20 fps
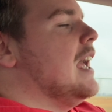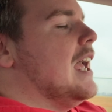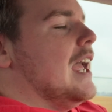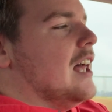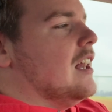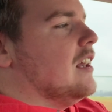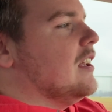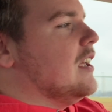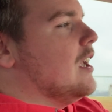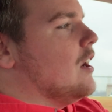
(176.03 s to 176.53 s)

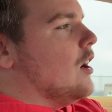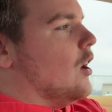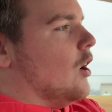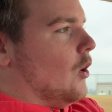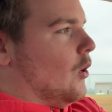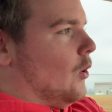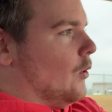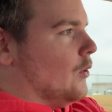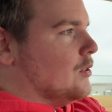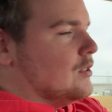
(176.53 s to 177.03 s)
Elliot
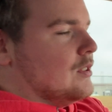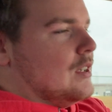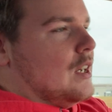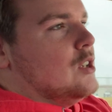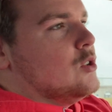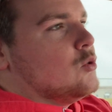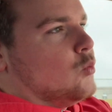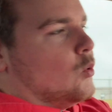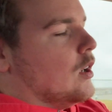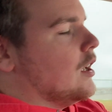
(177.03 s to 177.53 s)
Hulse,
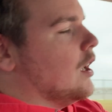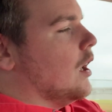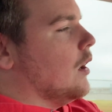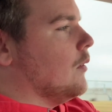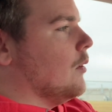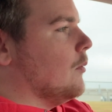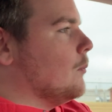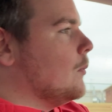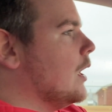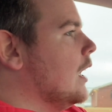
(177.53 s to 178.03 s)
he's one of
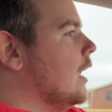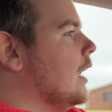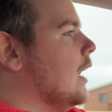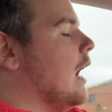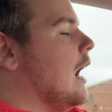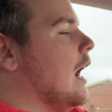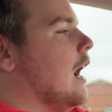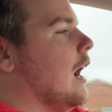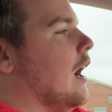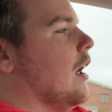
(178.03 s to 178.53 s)
them,
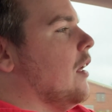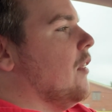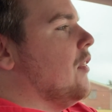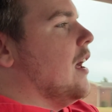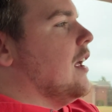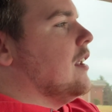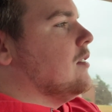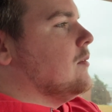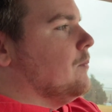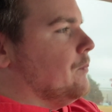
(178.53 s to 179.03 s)
that